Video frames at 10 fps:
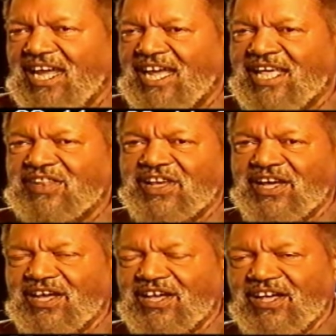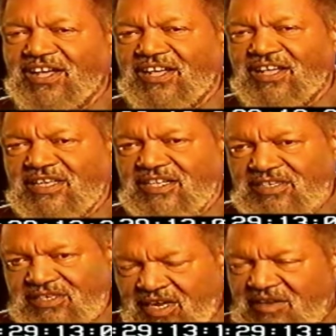And the
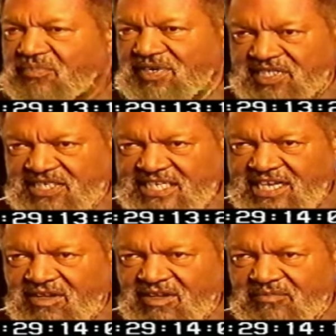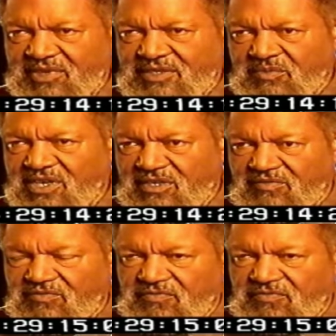young person now must work